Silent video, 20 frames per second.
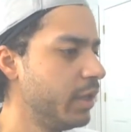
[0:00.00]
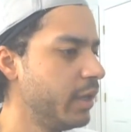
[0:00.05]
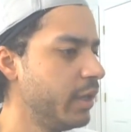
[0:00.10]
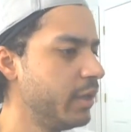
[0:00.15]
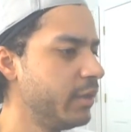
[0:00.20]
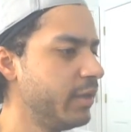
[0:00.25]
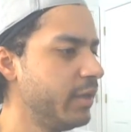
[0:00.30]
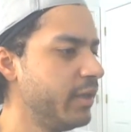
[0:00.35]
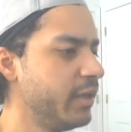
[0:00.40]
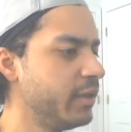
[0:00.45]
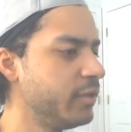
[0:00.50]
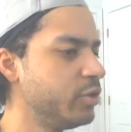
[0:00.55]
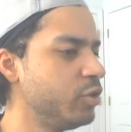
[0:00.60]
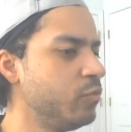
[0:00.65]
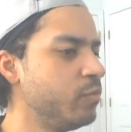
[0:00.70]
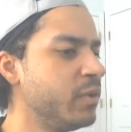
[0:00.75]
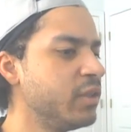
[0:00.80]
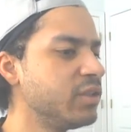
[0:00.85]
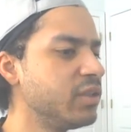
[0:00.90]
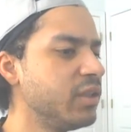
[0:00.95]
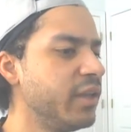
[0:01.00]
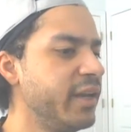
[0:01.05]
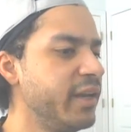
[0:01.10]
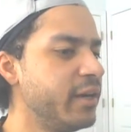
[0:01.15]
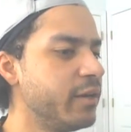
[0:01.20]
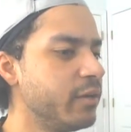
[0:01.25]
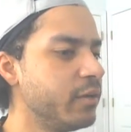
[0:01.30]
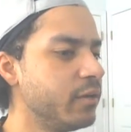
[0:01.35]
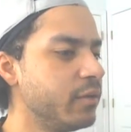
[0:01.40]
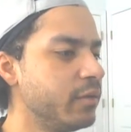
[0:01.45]
And then 2 months
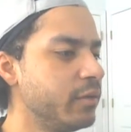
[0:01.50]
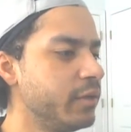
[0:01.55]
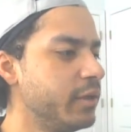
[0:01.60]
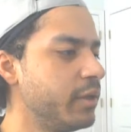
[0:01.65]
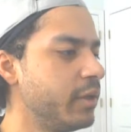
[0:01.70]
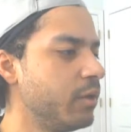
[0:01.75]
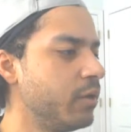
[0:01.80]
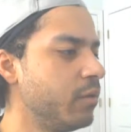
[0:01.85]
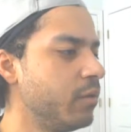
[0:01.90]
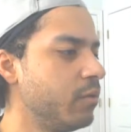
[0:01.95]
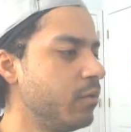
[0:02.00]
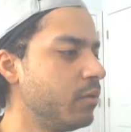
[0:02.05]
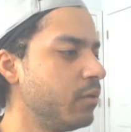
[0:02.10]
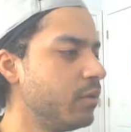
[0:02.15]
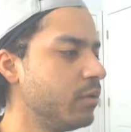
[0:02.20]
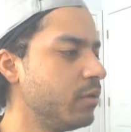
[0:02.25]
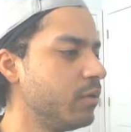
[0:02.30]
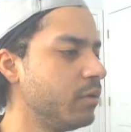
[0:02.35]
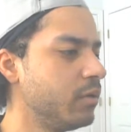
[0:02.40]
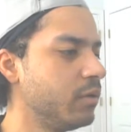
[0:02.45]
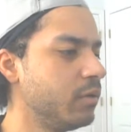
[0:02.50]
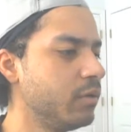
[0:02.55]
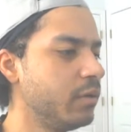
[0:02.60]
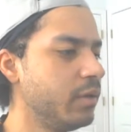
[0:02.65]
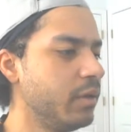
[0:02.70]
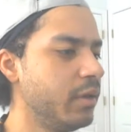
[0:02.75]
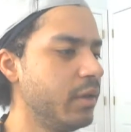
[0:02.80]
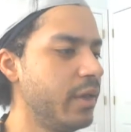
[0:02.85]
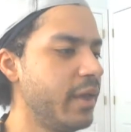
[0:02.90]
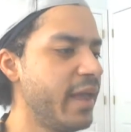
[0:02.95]
later, you know,
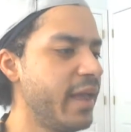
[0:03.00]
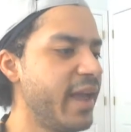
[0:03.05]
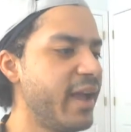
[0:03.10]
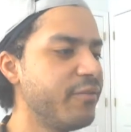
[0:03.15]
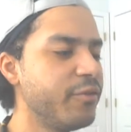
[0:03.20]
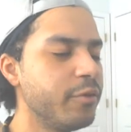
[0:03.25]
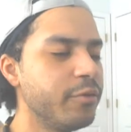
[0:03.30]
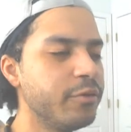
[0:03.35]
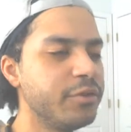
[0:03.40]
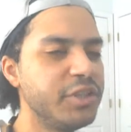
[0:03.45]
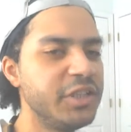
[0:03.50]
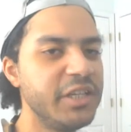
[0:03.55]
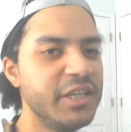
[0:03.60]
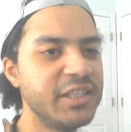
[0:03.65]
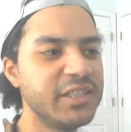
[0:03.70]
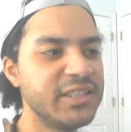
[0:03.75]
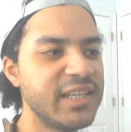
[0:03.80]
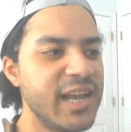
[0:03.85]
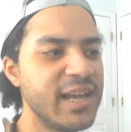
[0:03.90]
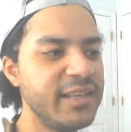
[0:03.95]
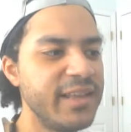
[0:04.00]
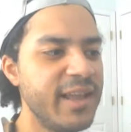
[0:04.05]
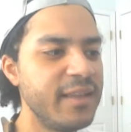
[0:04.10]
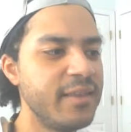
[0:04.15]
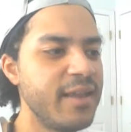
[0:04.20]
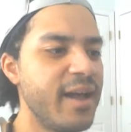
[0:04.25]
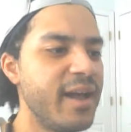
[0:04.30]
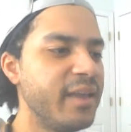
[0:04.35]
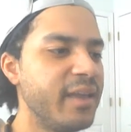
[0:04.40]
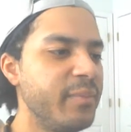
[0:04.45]
after she had signed that
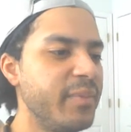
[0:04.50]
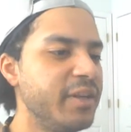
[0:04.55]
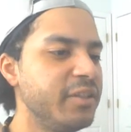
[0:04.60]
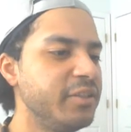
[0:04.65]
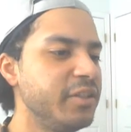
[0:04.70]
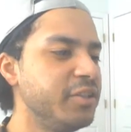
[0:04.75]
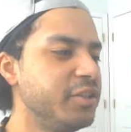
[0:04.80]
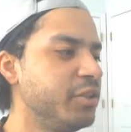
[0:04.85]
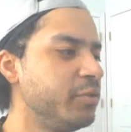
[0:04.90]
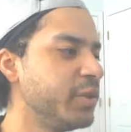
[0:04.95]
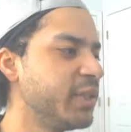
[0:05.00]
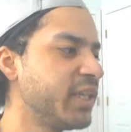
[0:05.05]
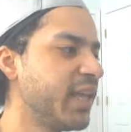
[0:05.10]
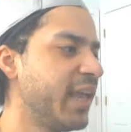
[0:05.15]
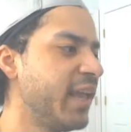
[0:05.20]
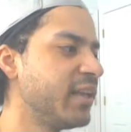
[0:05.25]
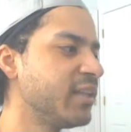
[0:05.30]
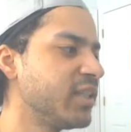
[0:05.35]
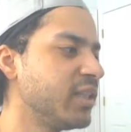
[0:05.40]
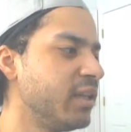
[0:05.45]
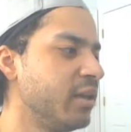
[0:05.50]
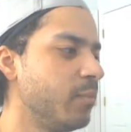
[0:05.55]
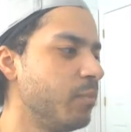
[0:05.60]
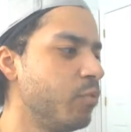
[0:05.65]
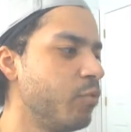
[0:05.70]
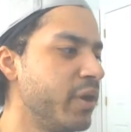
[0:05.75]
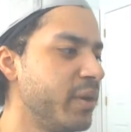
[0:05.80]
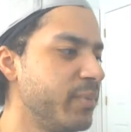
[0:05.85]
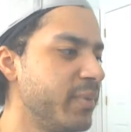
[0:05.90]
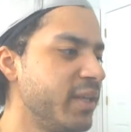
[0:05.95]
document, then she was canceling
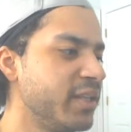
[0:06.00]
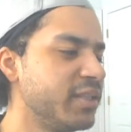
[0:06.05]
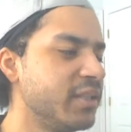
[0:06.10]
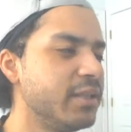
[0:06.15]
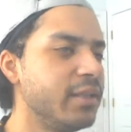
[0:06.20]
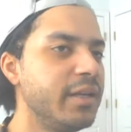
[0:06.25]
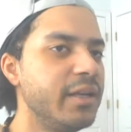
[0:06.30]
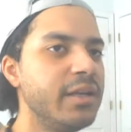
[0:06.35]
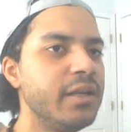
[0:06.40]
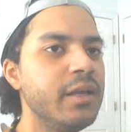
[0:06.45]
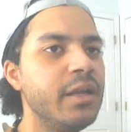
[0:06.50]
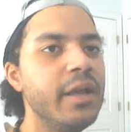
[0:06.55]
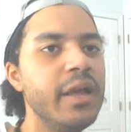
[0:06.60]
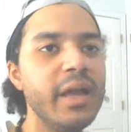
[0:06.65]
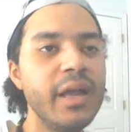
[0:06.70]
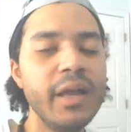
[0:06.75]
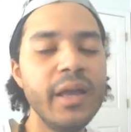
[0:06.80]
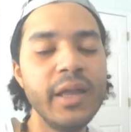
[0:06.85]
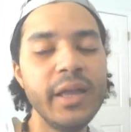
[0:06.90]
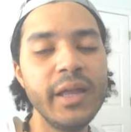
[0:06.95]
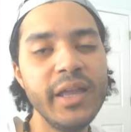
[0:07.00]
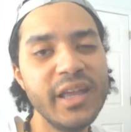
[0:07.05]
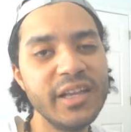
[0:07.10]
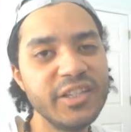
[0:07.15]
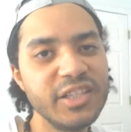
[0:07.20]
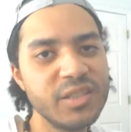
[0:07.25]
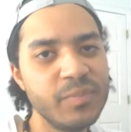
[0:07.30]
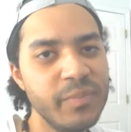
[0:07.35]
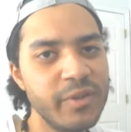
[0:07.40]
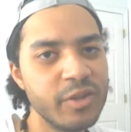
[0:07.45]
appointments. And then he had
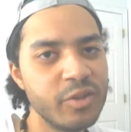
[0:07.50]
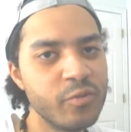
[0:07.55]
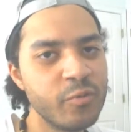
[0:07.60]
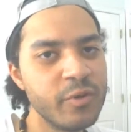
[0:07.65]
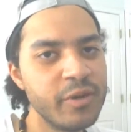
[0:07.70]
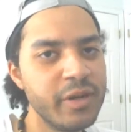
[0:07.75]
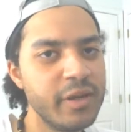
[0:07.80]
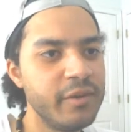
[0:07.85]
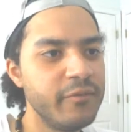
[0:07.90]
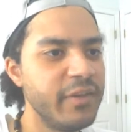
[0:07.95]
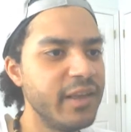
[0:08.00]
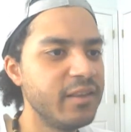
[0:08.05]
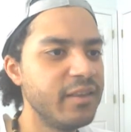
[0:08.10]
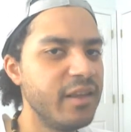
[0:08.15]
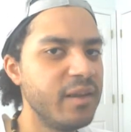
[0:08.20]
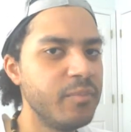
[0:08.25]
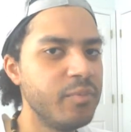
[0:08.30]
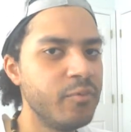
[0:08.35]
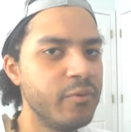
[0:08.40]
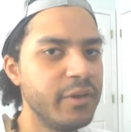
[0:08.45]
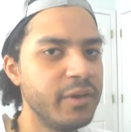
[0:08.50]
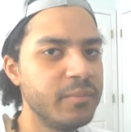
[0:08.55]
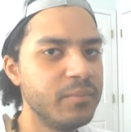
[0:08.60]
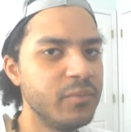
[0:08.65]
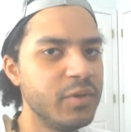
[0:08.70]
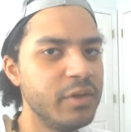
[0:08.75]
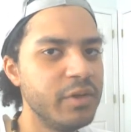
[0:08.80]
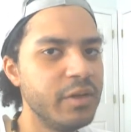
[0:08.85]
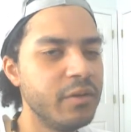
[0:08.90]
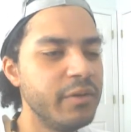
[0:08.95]
just been through enough at that point.
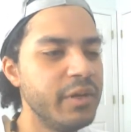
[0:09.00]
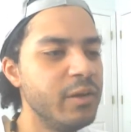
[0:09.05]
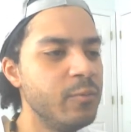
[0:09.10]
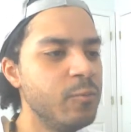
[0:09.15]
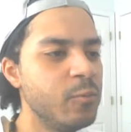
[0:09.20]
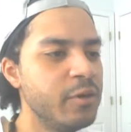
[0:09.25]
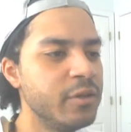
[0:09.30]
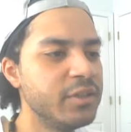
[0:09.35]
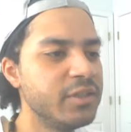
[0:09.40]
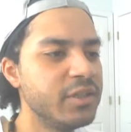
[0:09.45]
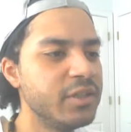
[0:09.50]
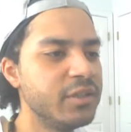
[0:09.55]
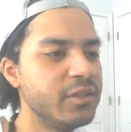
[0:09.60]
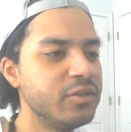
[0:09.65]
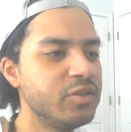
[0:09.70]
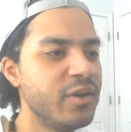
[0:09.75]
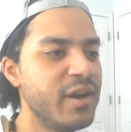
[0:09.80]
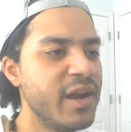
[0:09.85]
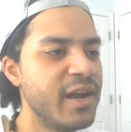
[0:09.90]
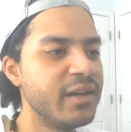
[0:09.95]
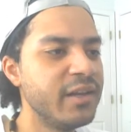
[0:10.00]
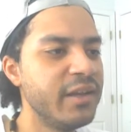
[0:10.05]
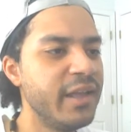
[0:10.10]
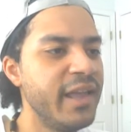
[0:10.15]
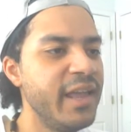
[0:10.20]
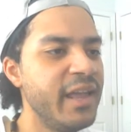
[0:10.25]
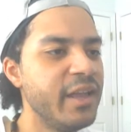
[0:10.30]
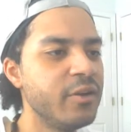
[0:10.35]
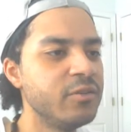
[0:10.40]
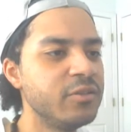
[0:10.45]
You know, he wanted to try to
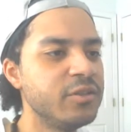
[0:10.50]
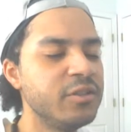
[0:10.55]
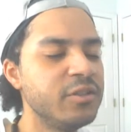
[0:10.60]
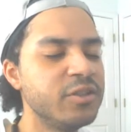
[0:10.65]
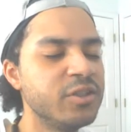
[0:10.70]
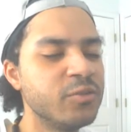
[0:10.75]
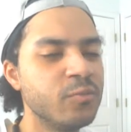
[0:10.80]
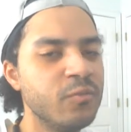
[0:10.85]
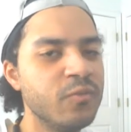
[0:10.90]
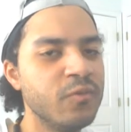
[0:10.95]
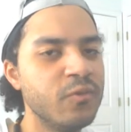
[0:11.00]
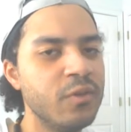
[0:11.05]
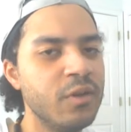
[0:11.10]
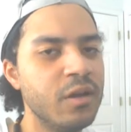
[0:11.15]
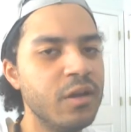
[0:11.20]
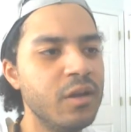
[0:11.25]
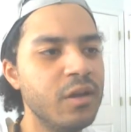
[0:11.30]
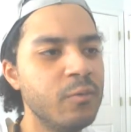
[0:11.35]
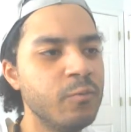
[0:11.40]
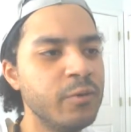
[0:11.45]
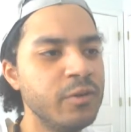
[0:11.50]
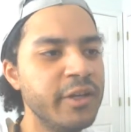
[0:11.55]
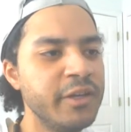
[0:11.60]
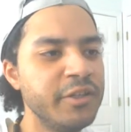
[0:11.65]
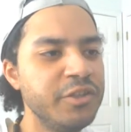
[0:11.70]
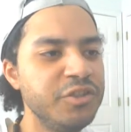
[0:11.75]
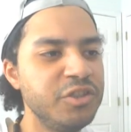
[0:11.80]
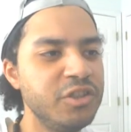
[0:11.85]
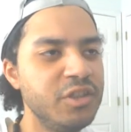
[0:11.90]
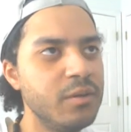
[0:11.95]
hang on to this
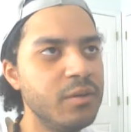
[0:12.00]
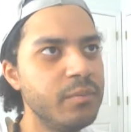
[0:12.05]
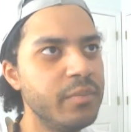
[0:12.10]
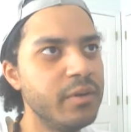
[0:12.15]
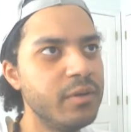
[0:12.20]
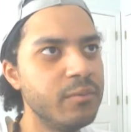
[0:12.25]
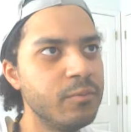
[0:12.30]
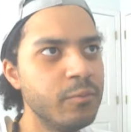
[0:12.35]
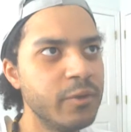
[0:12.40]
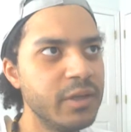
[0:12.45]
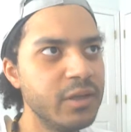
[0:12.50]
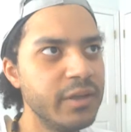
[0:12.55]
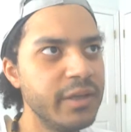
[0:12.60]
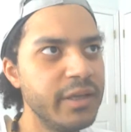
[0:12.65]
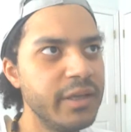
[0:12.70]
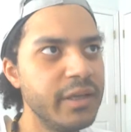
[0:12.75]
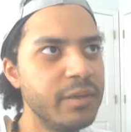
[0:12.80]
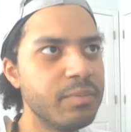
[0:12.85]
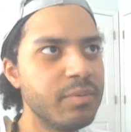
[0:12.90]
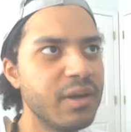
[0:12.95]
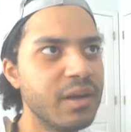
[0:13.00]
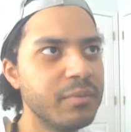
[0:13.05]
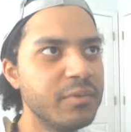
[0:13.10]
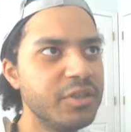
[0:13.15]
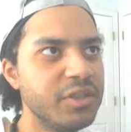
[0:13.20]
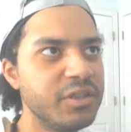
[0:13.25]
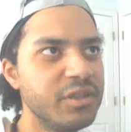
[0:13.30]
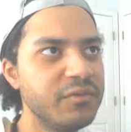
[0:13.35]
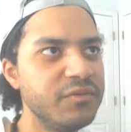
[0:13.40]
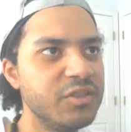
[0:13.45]
relationship, but really, he probably
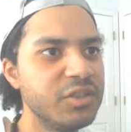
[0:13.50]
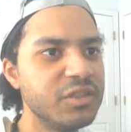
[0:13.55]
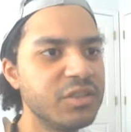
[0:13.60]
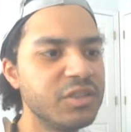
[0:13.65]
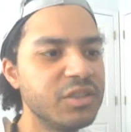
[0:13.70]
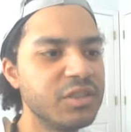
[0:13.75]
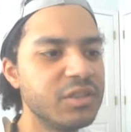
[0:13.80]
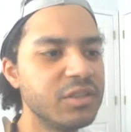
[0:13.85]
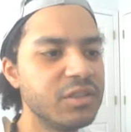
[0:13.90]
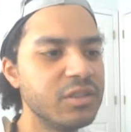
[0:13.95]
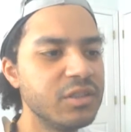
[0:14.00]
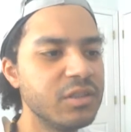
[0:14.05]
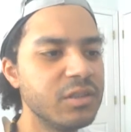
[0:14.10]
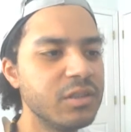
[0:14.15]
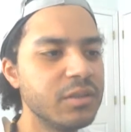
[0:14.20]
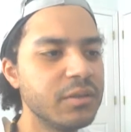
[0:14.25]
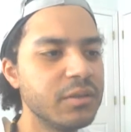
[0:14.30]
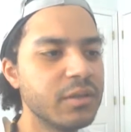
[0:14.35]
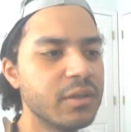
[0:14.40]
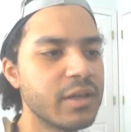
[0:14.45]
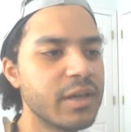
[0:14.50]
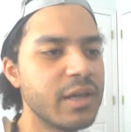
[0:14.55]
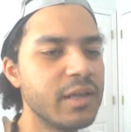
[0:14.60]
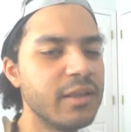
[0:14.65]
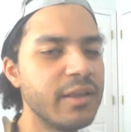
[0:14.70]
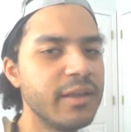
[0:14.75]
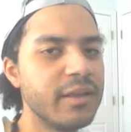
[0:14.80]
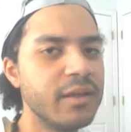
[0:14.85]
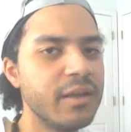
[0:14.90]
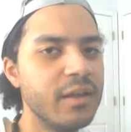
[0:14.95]
should have just kind
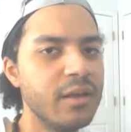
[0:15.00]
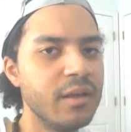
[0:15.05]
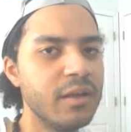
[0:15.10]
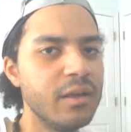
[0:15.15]
of like